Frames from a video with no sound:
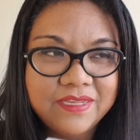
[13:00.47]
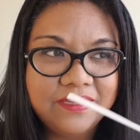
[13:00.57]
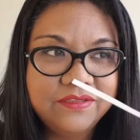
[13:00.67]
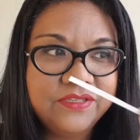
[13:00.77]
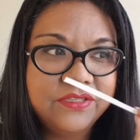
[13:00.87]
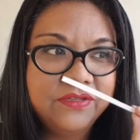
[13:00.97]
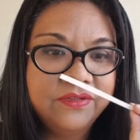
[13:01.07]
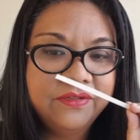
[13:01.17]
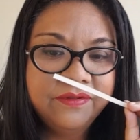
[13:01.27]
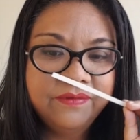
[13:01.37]
scent
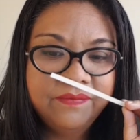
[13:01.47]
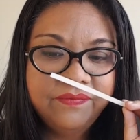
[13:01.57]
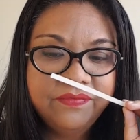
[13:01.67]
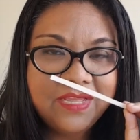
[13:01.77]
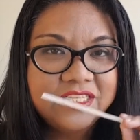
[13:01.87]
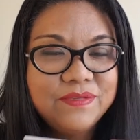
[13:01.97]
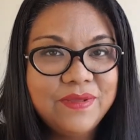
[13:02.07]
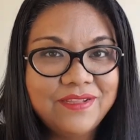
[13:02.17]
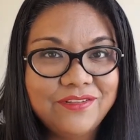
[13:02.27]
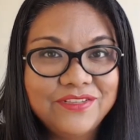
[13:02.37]
that
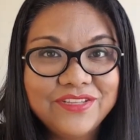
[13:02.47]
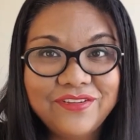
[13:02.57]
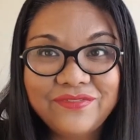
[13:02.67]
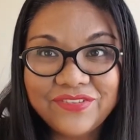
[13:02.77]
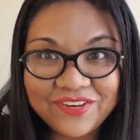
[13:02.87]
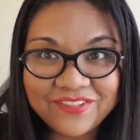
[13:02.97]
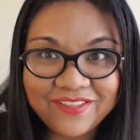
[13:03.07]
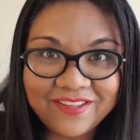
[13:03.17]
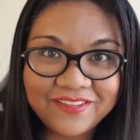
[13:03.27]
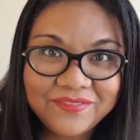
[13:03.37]
smells of
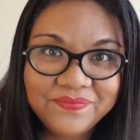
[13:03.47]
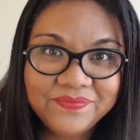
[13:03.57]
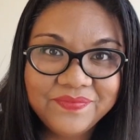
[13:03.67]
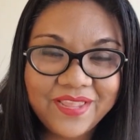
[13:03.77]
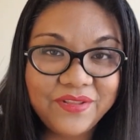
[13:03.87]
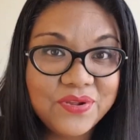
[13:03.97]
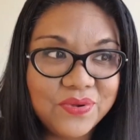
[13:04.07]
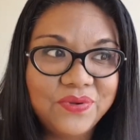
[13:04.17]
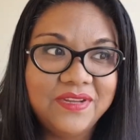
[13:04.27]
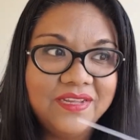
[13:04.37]
vanilla and
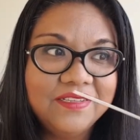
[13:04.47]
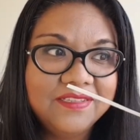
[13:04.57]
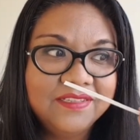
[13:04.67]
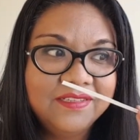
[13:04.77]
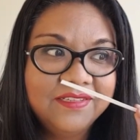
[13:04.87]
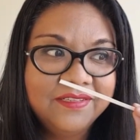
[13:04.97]
coconut.